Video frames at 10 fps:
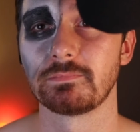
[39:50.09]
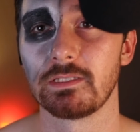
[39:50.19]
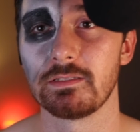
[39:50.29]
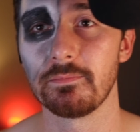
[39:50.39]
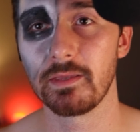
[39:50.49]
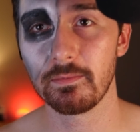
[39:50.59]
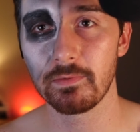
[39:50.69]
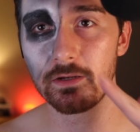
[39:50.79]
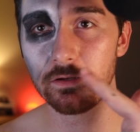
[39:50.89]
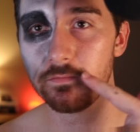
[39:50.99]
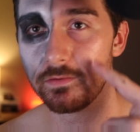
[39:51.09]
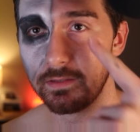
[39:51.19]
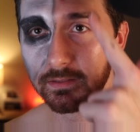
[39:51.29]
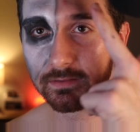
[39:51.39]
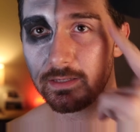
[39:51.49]
something I'm going to do for
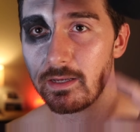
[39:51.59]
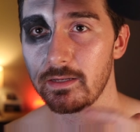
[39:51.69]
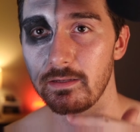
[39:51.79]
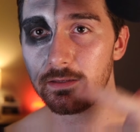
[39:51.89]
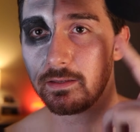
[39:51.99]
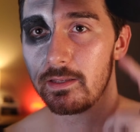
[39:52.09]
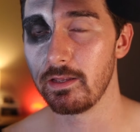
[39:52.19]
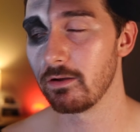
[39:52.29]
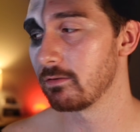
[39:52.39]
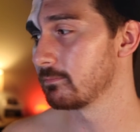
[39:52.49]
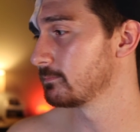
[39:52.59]
this side here.